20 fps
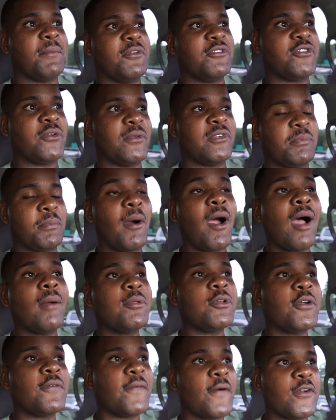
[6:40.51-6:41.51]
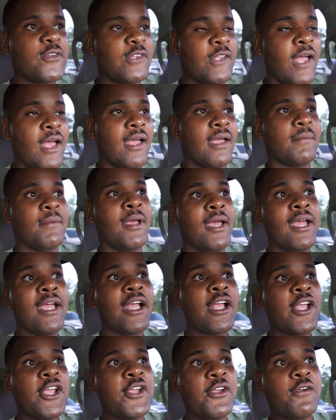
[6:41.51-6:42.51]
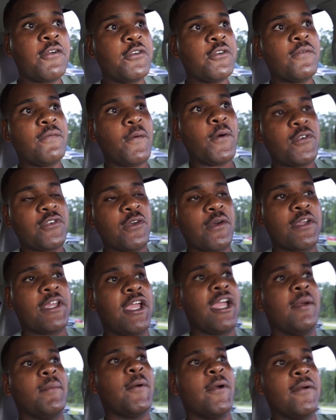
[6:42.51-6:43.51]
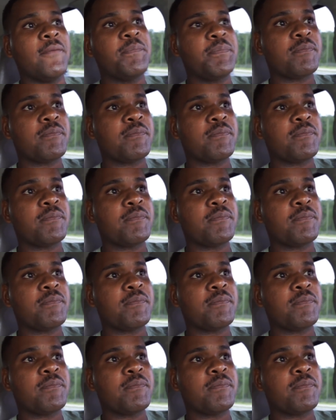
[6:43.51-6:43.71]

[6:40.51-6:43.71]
it's probably your first time hearing your voice on camera,